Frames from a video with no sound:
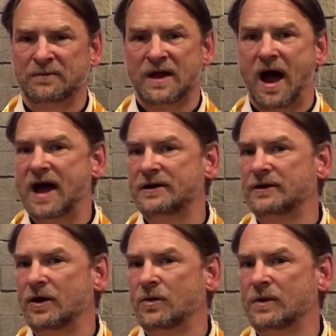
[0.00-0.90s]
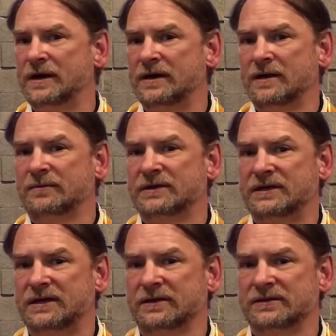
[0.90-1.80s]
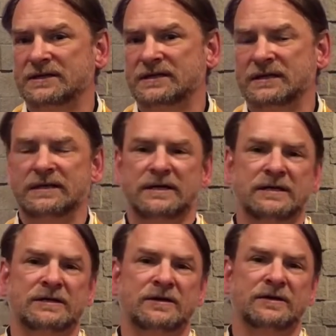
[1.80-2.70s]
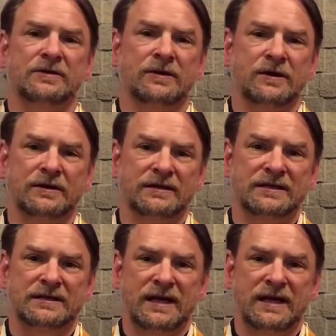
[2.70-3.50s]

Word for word: Now, I don't know what particular sin is on your heart this